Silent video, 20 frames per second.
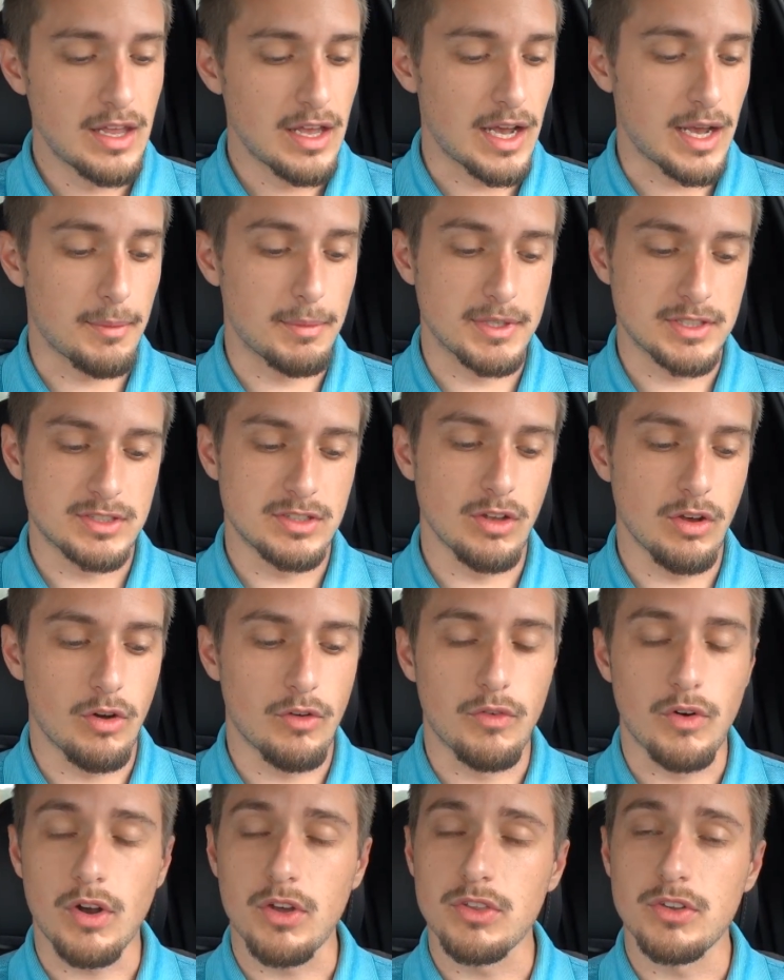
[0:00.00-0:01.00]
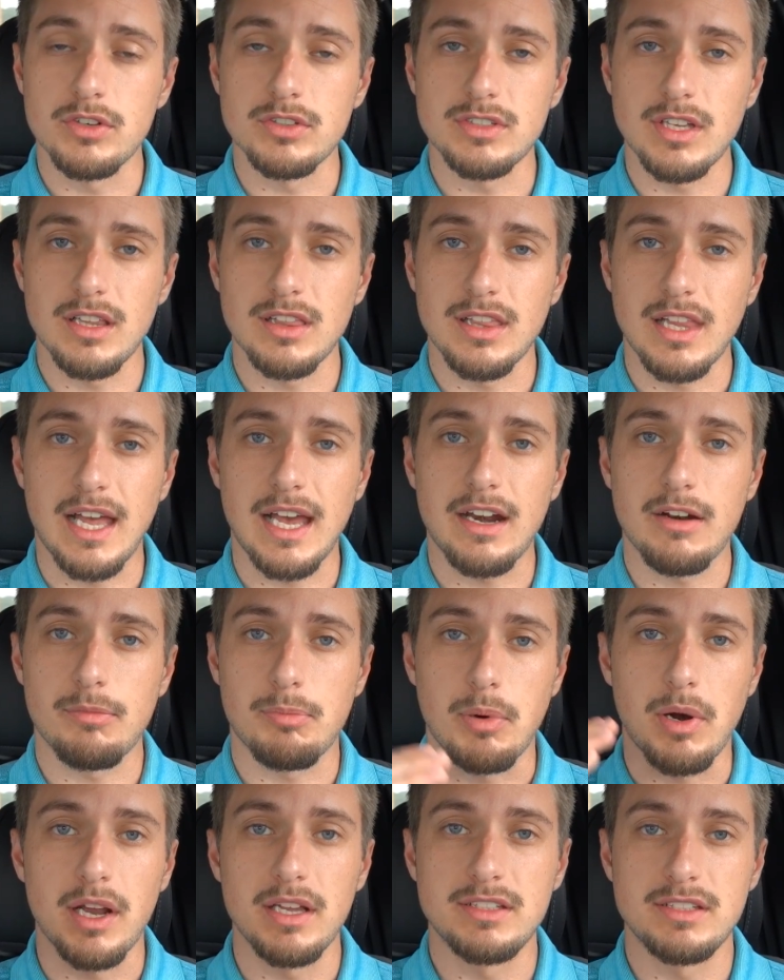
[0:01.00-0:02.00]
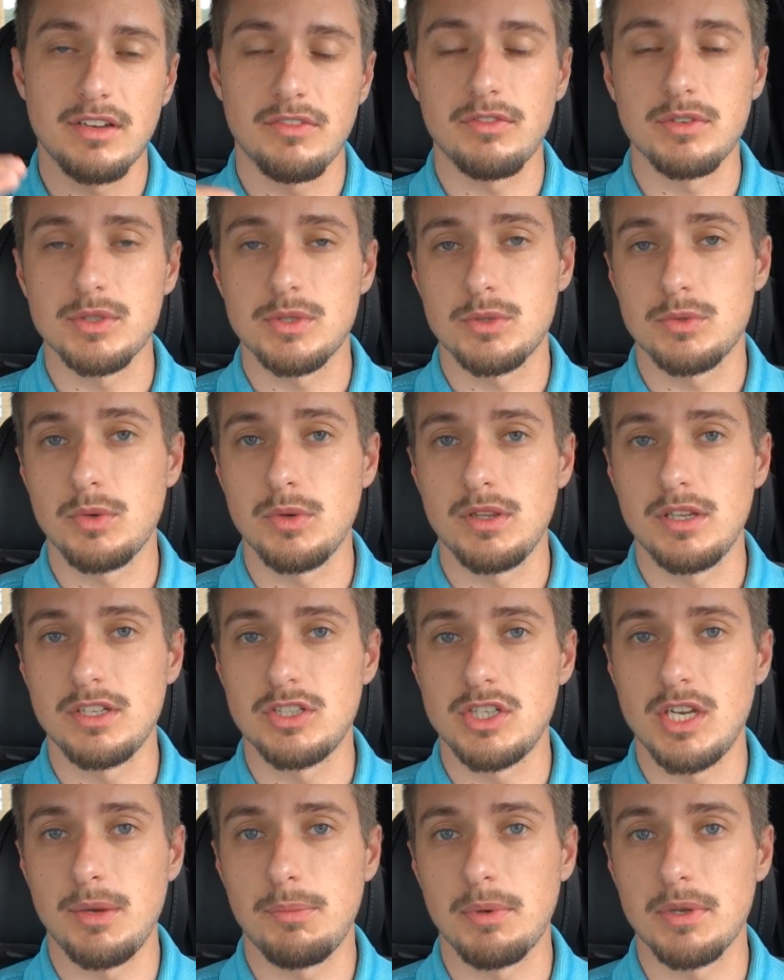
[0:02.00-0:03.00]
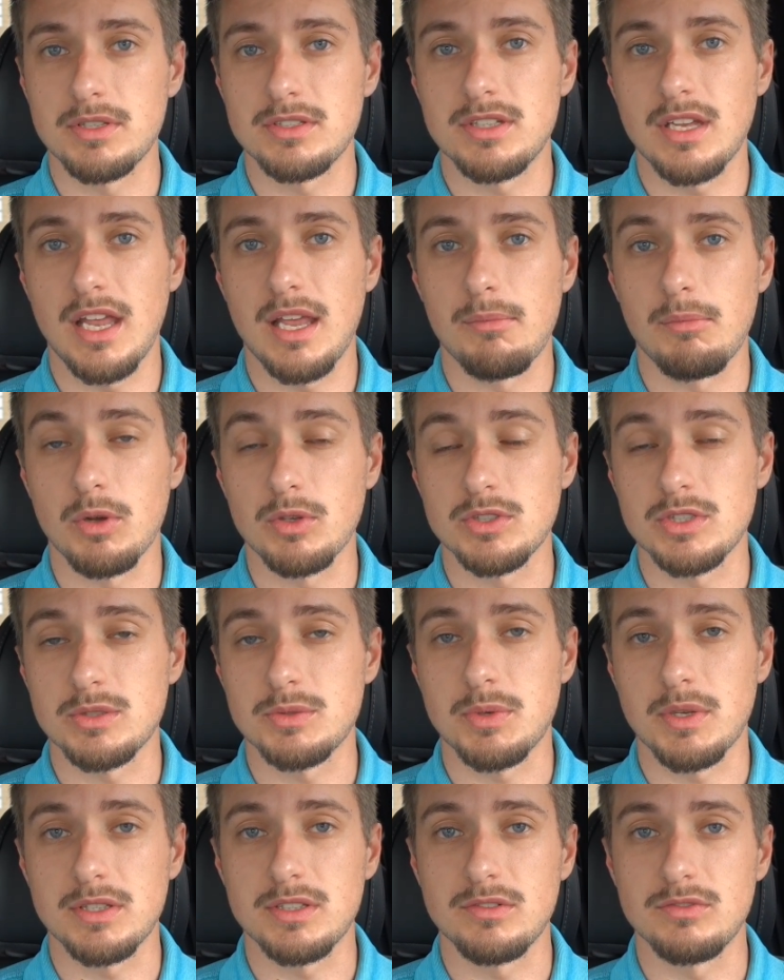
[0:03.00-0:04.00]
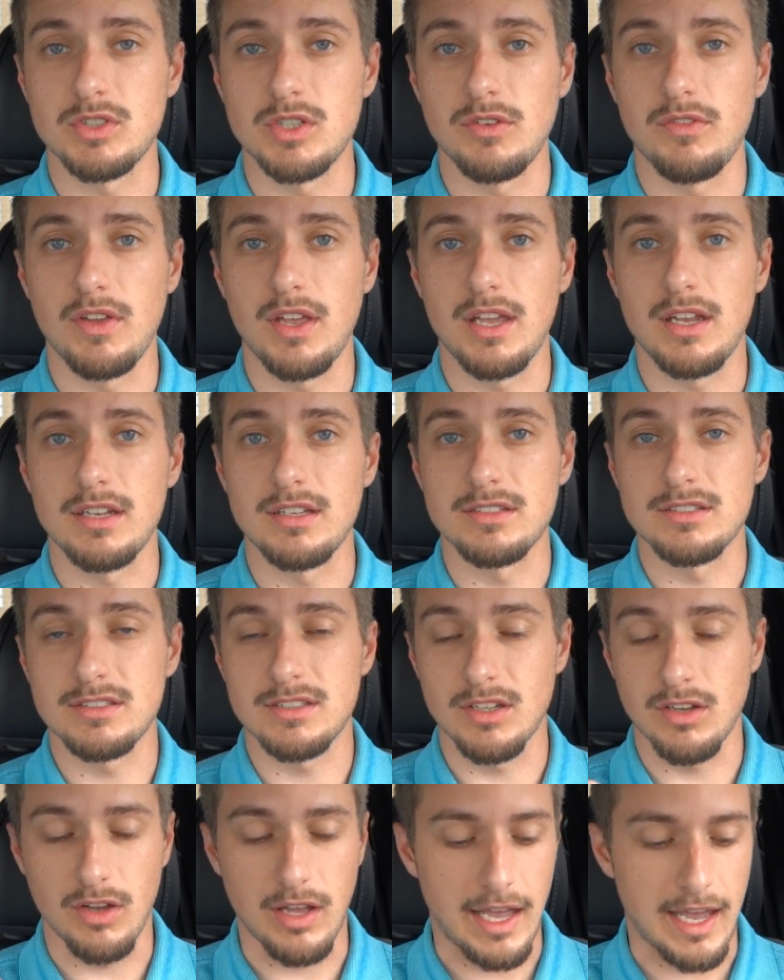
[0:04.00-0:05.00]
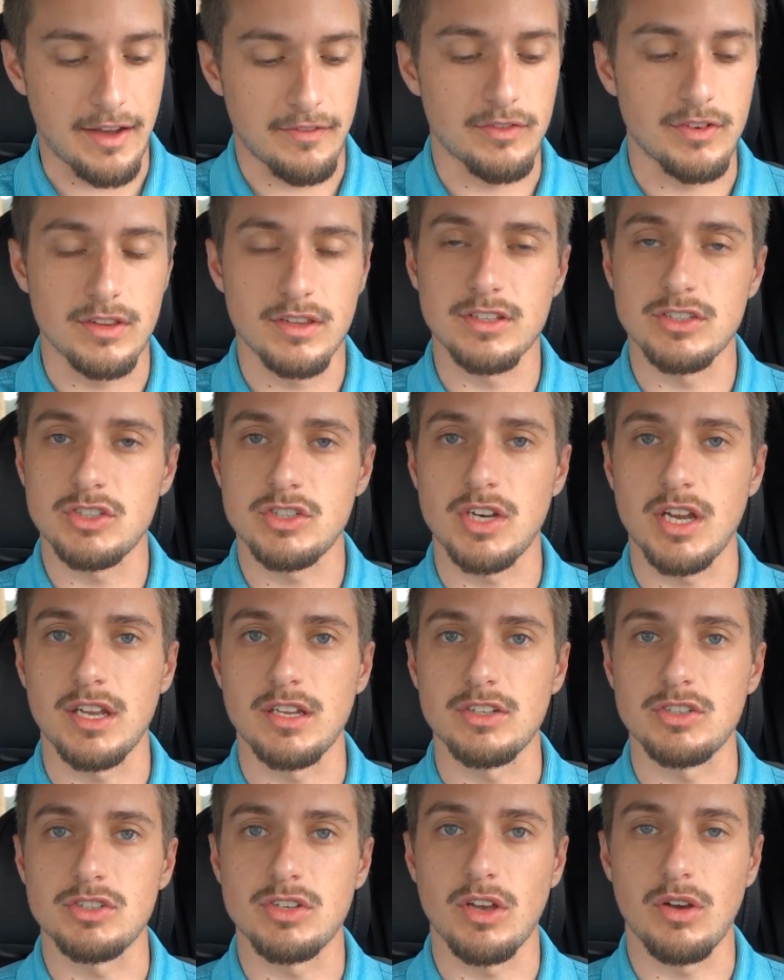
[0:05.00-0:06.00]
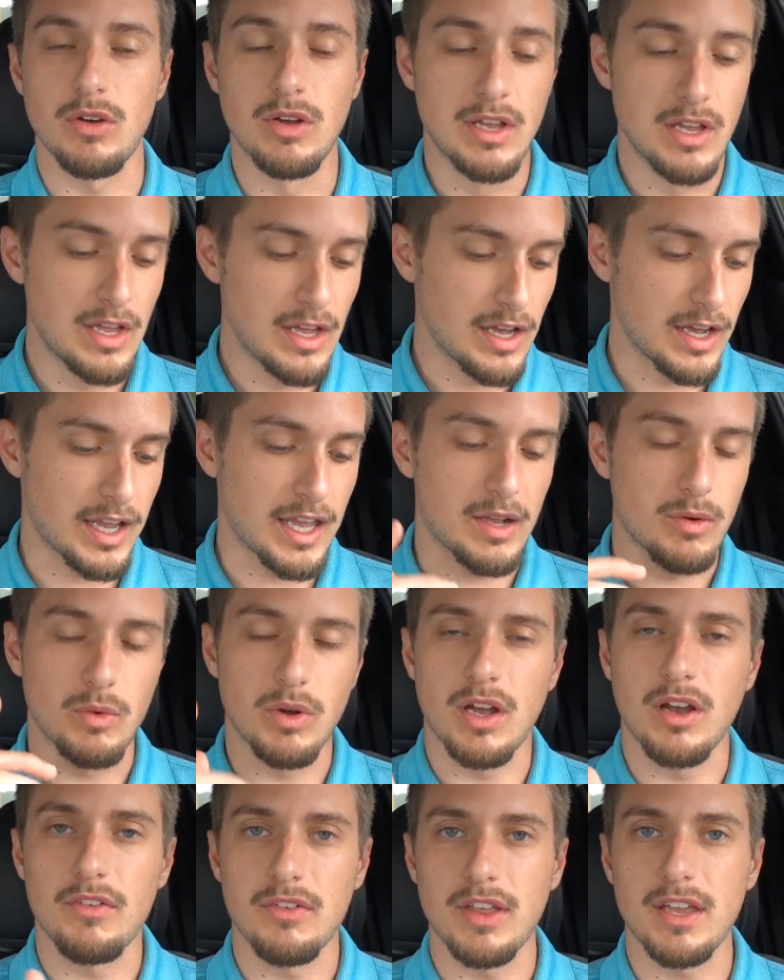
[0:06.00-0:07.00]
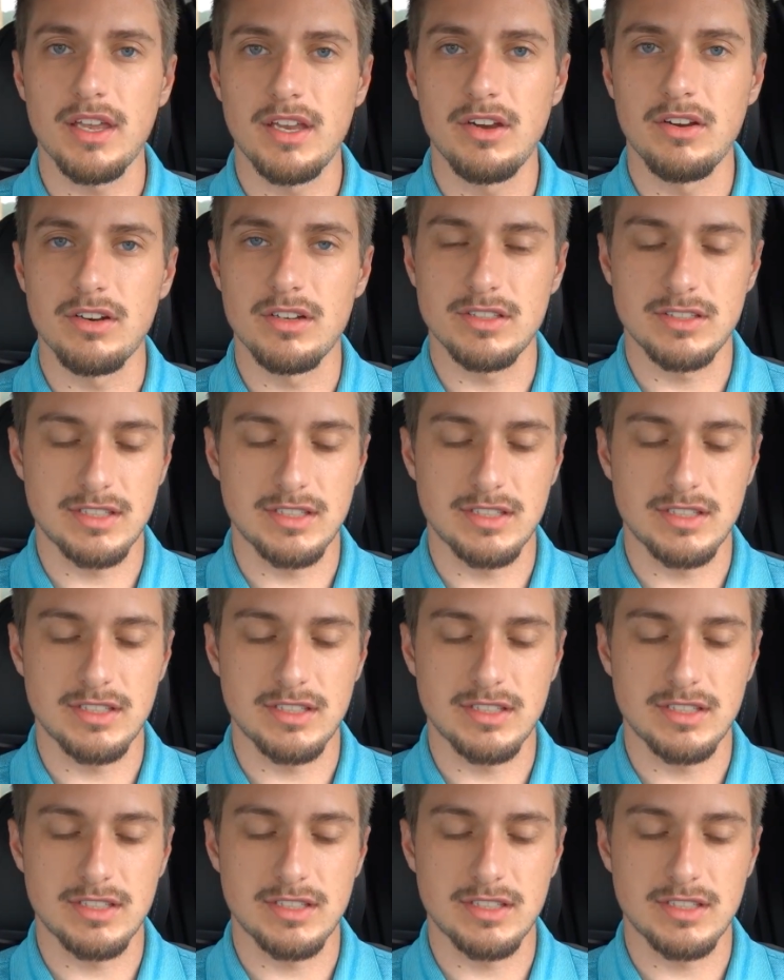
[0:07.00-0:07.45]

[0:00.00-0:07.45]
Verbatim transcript: Uh, but still, overall, there's a lot of price difference between the cheapest and most expensive GV80s still after this change. So again, we'll cover that here in a